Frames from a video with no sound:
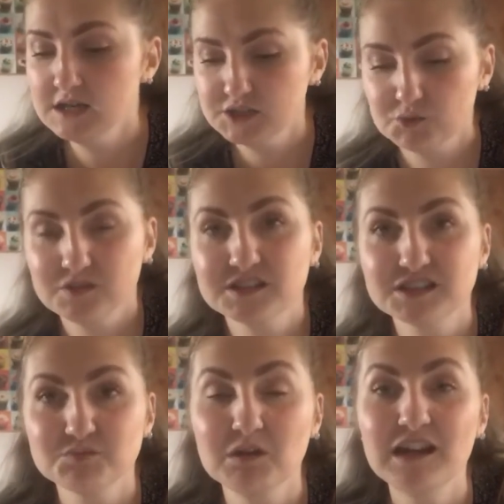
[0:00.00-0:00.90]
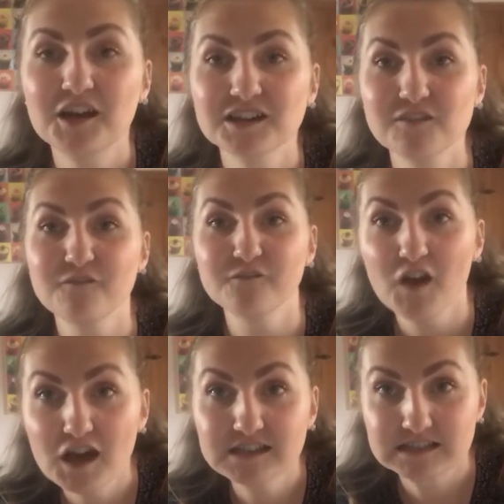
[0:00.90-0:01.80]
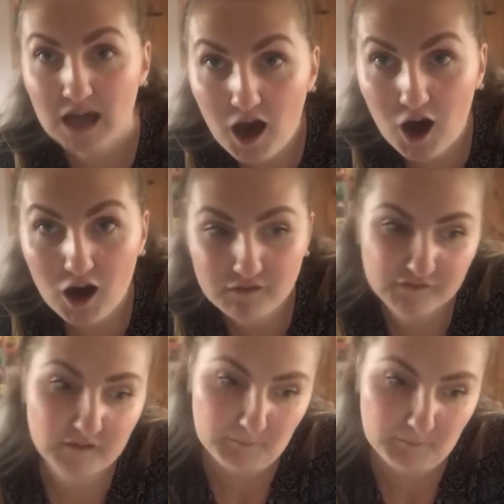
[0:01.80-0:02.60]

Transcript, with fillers: So we're, we're learning the first half